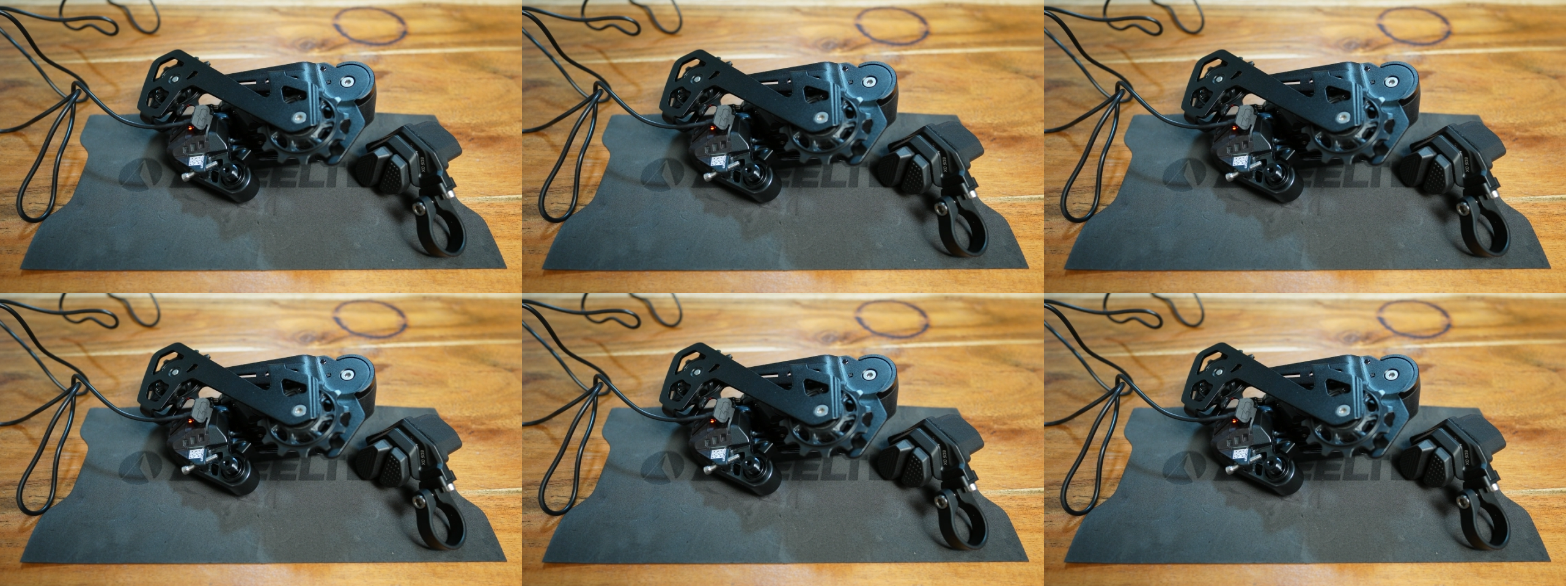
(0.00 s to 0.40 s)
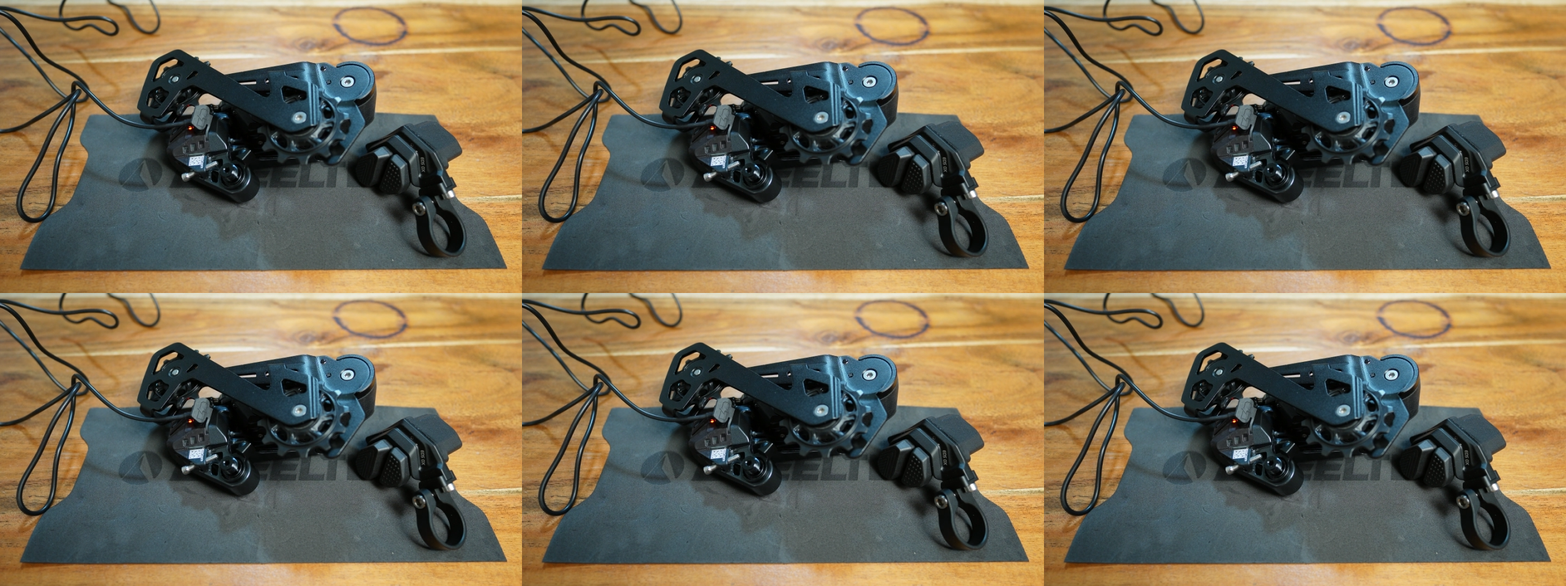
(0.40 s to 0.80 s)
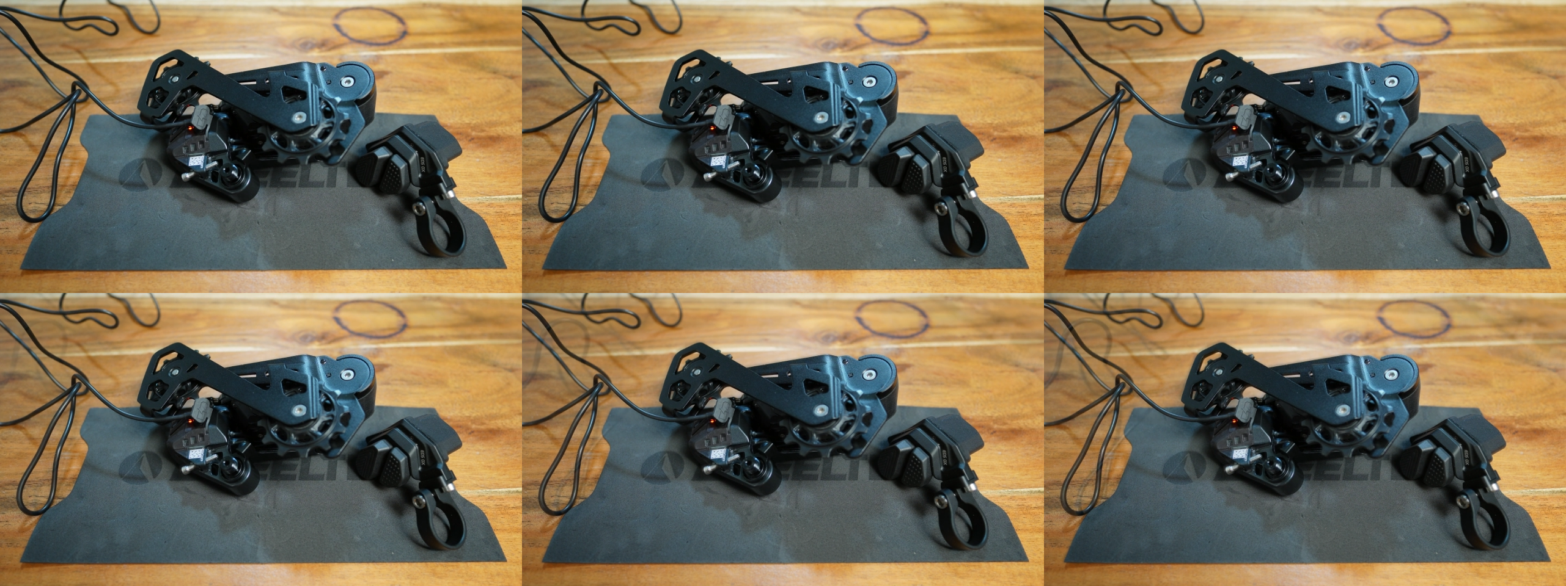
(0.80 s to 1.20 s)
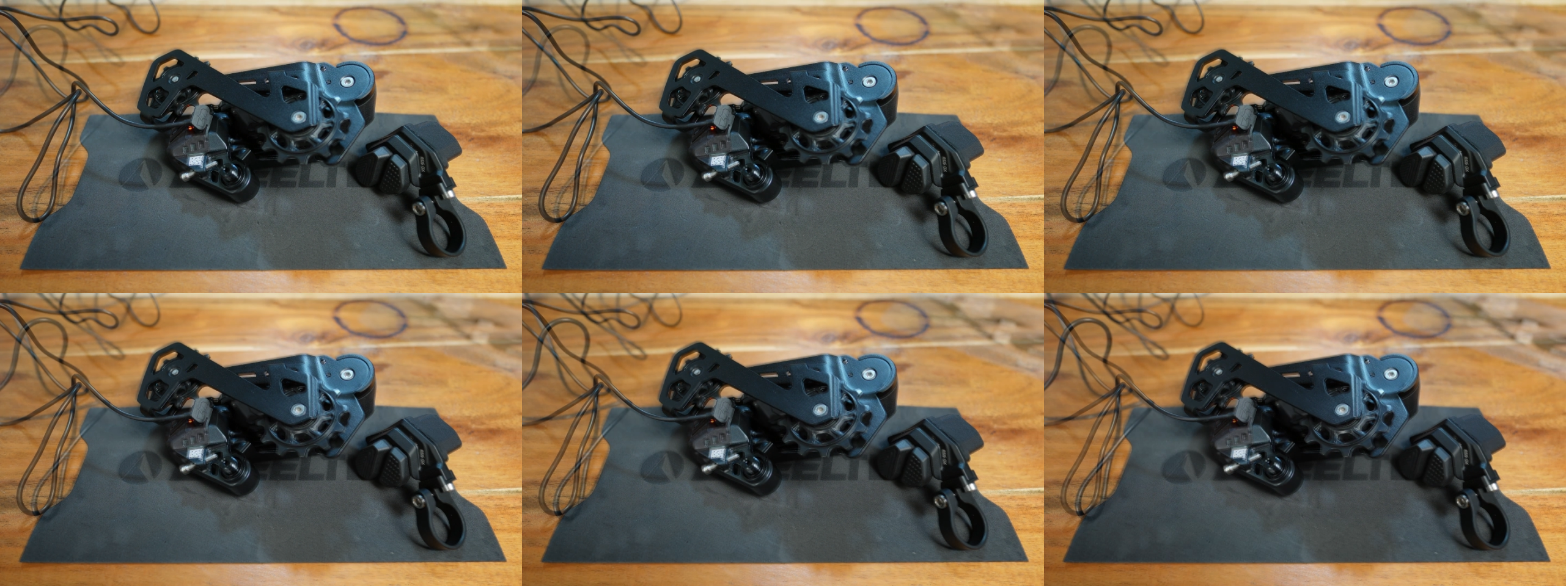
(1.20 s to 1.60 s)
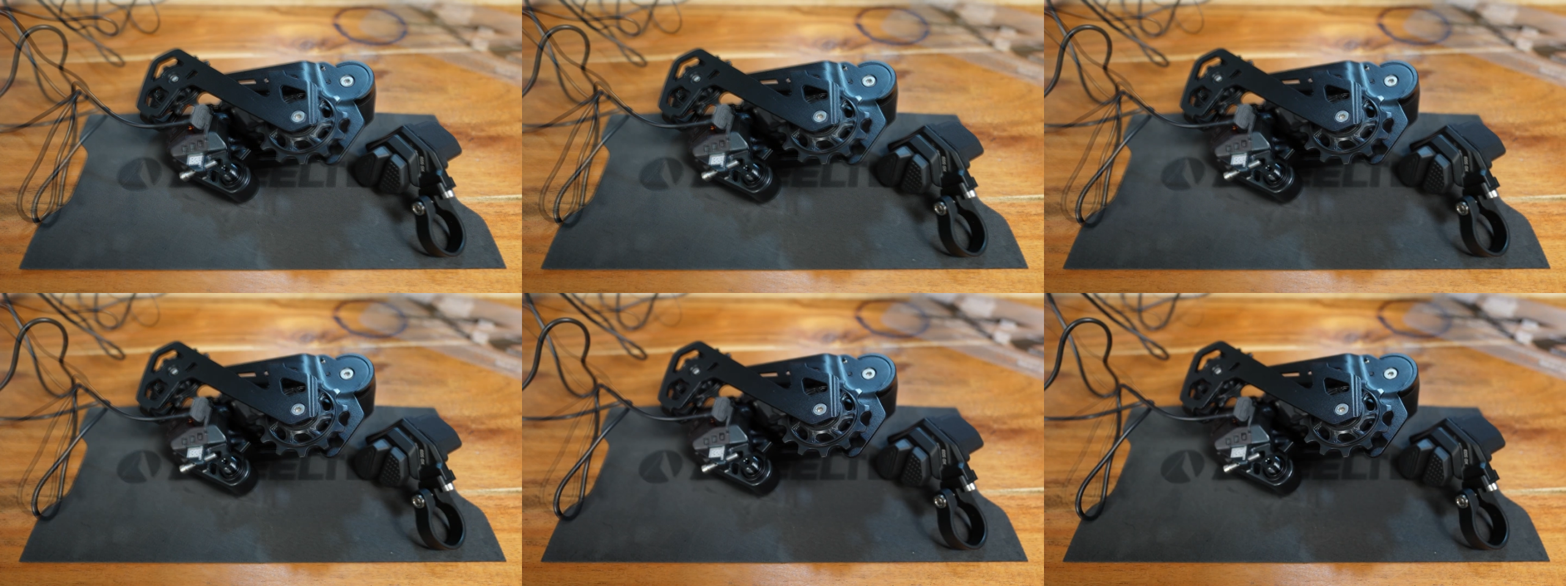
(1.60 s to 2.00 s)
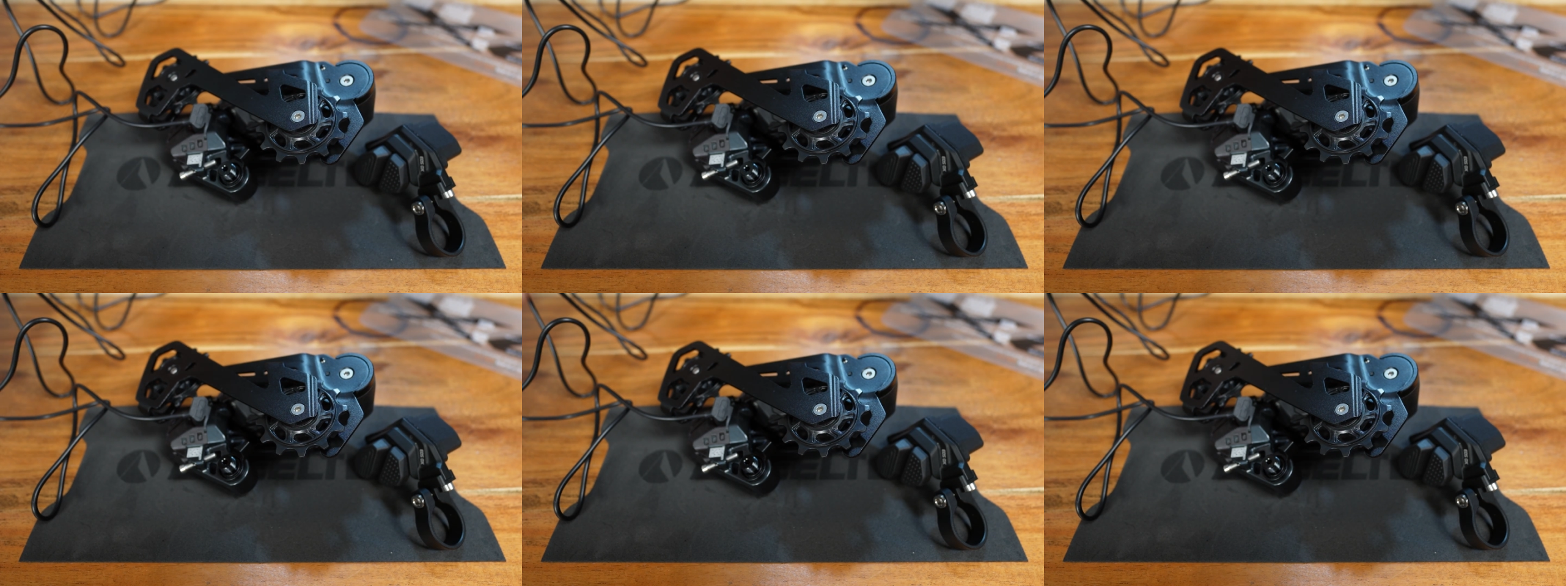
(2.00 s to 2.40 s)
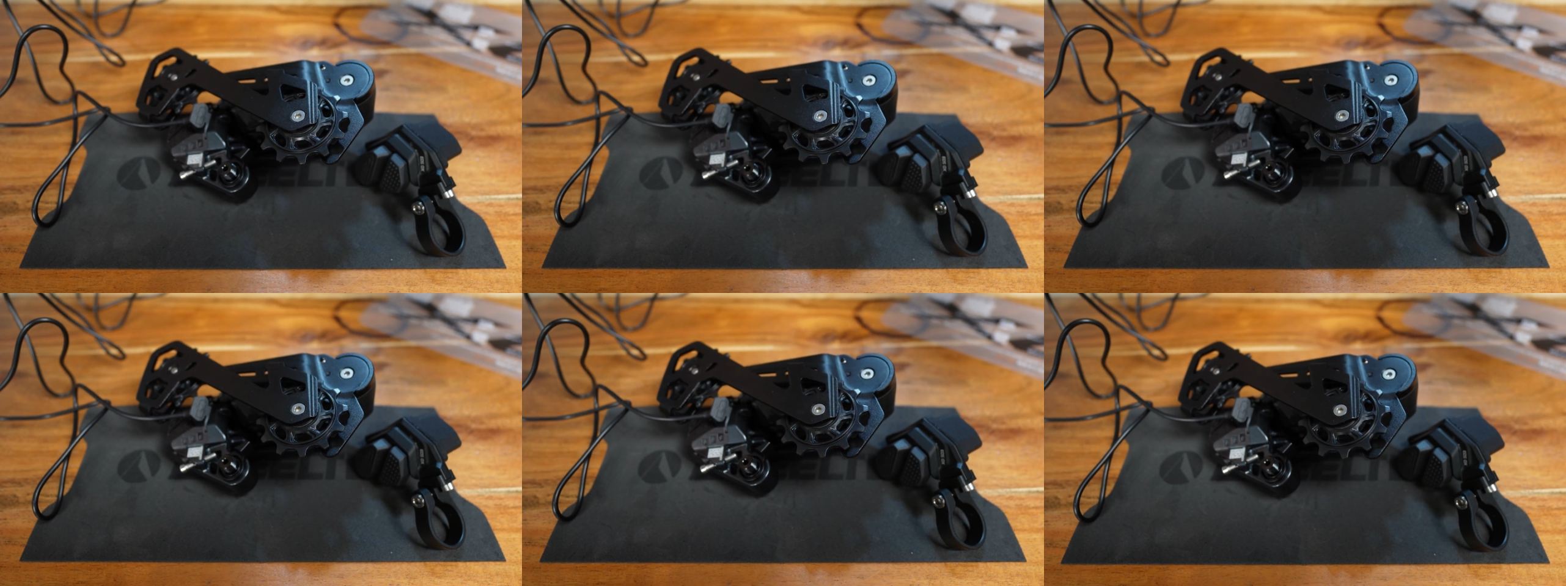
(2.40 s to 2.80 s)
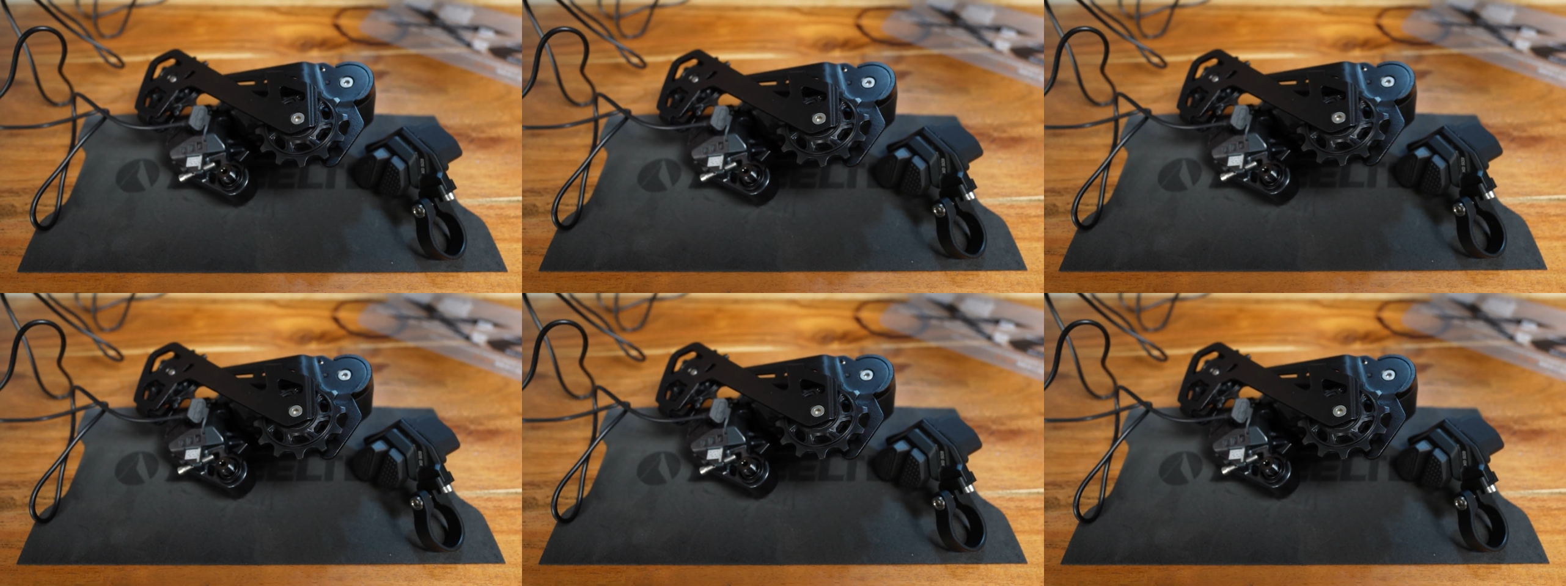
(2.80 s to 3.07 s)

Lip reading: No face is visible, so there are no lips to read.